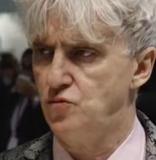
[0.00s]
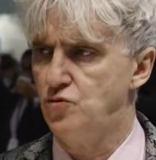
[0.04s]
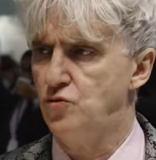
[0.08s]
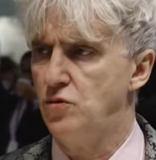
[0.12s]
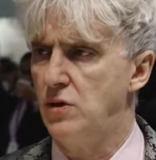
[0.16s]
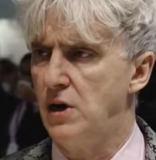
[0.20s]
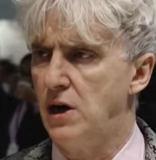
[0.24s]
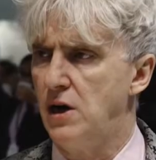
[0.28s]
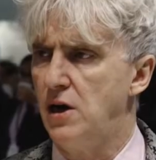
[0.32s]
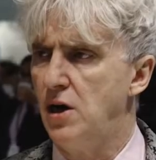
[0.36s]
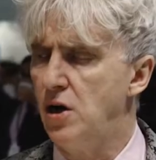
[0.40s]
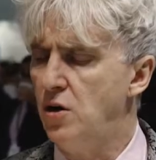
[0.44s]

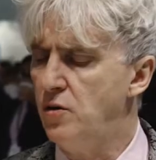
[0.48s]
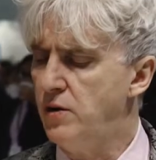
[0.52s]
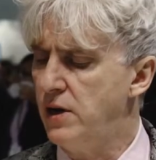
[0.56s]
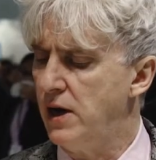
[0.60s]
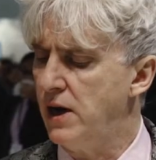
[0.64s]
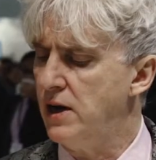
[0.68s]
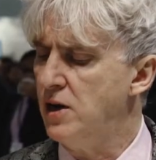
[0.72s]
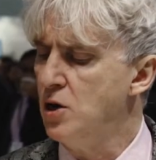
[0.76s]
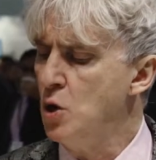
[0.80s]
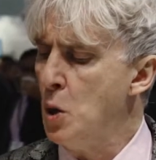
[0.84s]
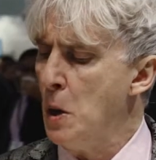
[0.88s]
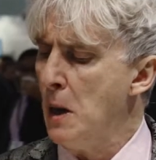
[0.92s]
Right,
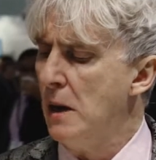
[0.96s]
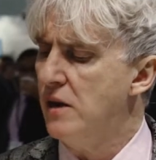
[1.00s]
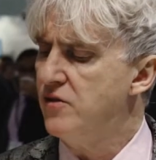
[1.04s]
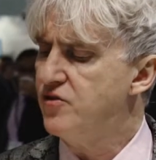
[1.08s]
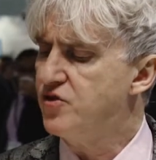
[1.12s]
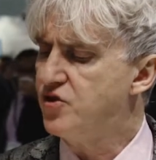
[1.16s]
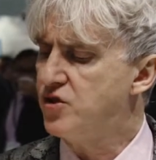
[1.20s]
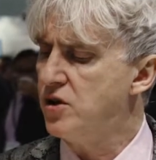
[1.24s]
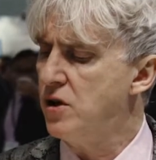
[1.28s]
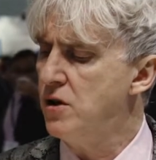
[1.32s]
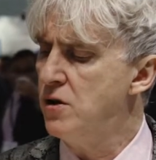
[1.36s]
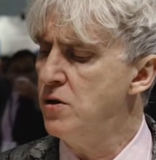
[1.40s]
okay.
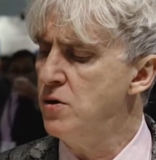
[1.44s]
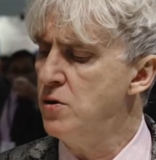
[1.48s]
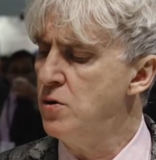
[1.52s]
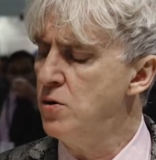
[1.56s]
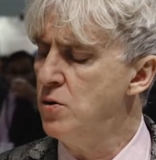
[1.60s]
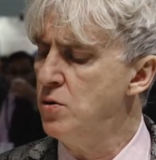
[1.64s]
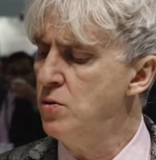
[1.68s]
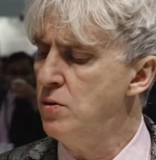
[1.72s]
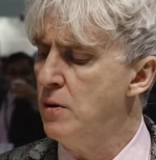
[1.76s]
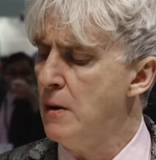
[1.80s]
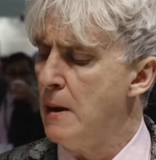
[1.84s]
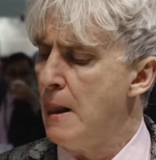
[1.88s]

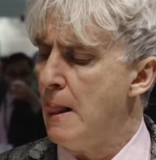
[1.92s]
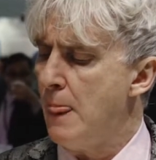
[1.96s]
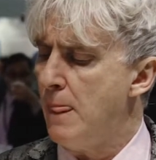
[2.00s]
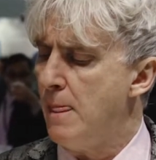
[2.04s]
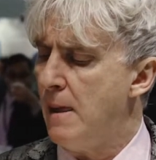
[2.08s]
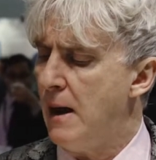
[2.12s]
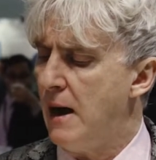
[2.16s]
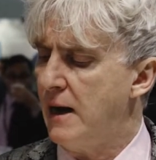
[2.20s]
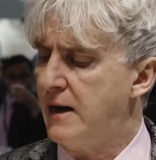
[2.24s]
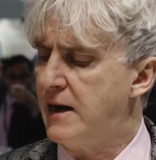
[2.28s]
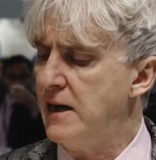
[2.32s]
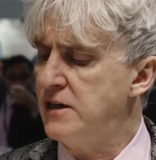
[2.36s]
So
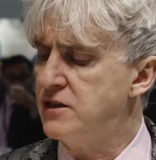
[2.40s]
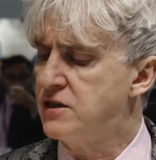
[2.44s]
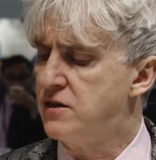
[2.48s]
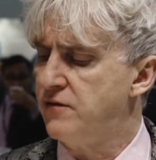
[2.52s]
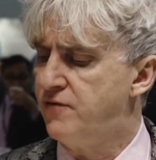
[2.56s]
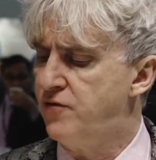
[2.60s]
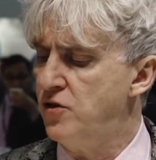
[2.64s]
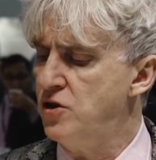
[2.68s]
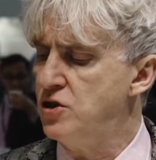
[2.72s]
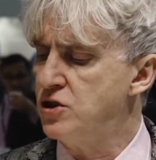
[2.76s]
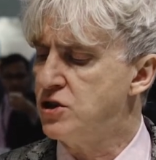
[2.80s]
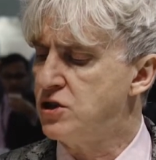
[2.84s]
I guess the
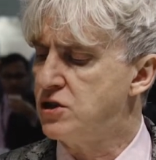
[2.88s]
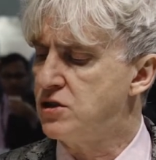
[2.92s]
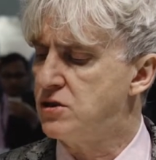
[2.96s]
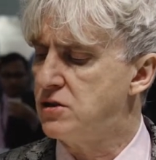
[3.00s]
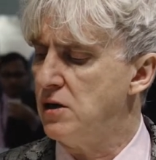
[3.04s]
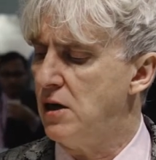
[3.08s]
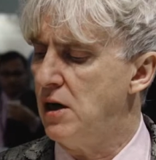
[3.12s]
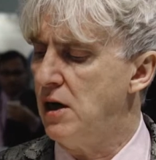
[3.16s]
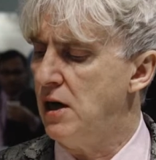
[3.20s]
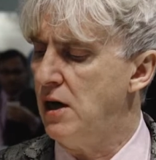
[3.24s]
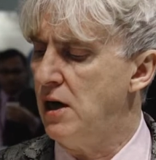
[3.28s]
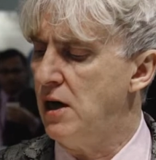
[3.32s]
first
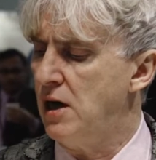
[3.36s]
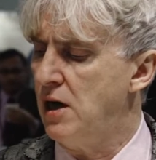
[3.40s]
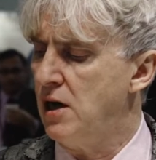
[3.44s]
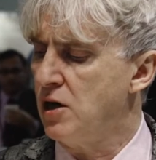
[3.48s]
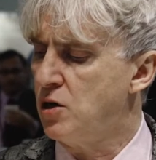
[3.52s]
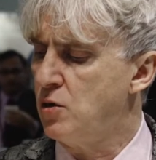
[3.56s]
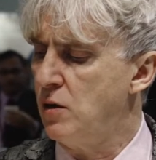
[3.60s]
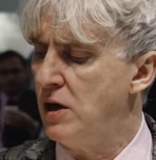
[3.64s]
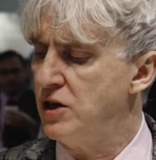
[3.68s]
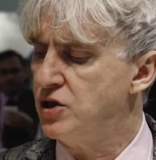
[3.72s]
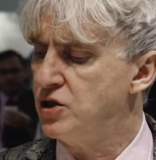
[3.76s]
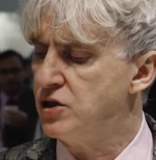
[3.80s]

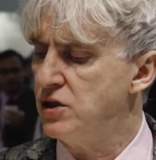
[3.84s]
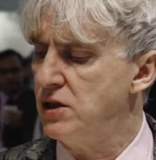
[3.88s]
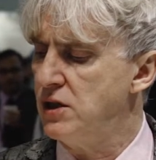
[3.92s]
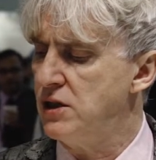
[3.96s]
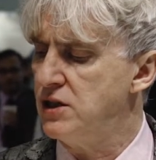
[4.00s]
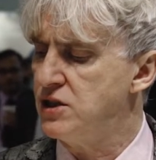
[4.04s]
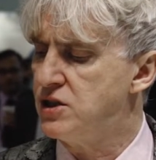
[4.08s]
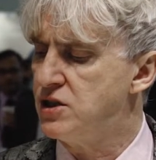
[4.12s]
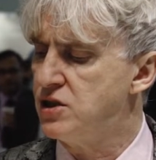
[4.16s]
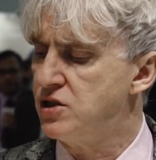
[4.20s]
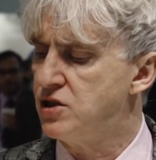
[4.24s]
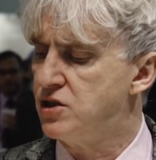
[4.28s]
question
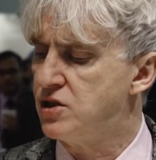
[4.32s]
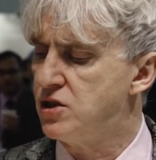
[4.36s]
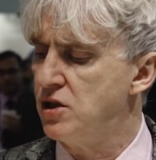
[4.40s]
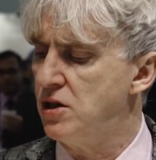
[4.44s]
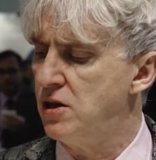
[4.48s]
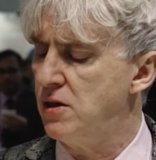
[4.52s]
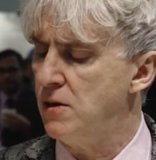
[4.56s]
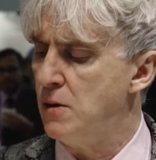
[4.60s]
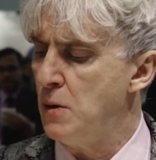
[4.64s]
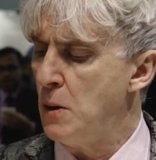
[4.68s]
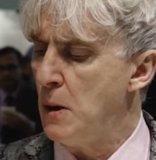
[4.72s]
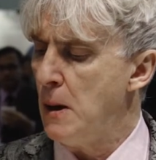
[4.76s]
is
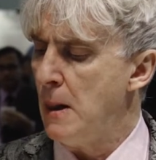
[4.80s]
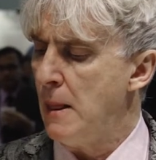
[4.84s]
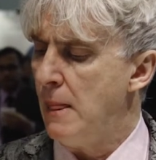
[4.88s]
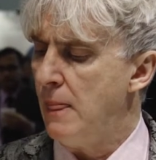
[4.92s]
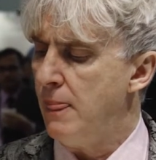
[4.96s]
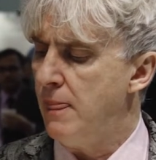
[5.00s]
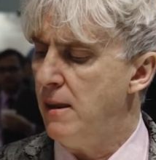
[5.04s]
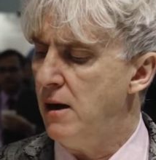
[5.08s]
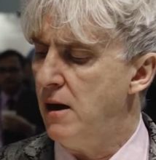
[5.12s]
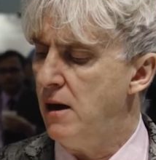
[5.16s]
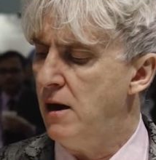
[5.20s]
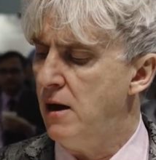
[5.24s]
that
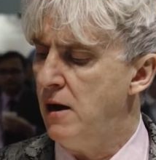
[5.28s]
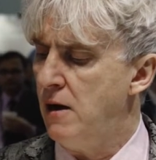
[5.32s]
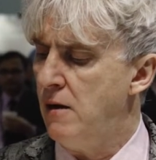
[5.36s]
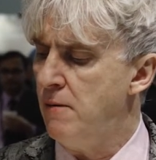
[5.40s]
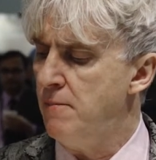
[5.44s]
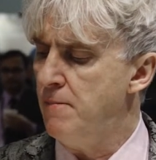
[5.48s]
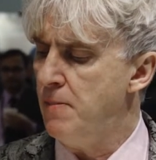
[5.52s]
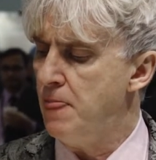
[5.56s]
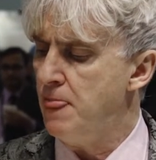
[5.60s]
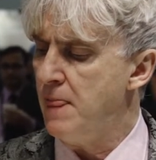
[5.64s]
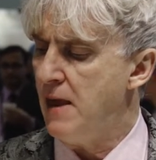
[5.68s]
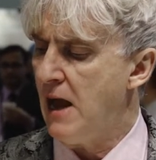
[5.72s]

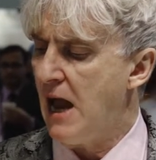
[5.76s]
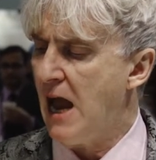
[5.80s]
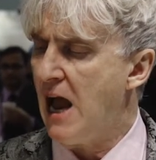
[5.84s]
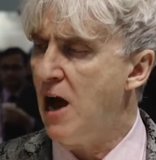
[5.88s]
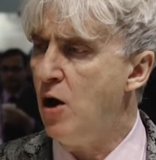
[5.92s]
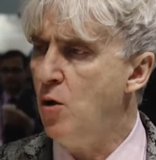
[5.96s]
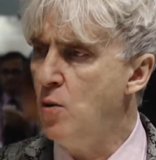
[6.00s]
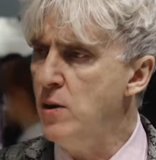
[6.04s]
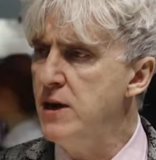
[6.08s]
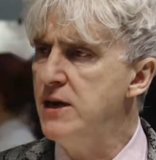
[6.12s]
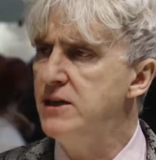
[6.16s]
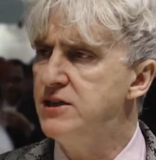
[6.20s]

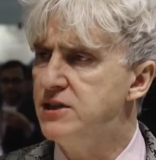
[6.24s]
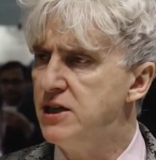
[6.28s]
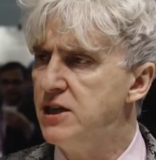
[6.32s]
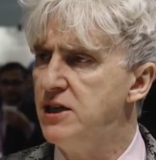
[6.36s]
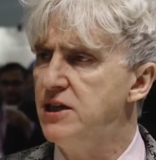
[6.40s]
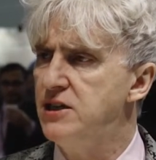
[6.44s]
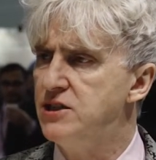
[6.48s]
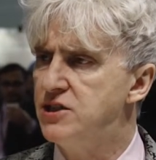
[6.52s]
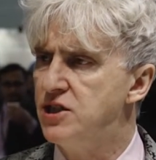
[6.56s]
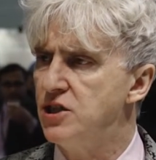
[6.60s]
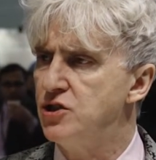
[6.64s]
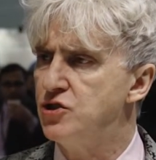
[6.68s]
how easy
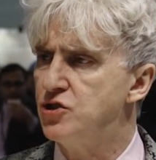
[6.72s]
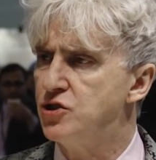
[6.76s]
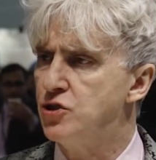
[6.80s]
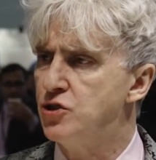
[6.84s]
is it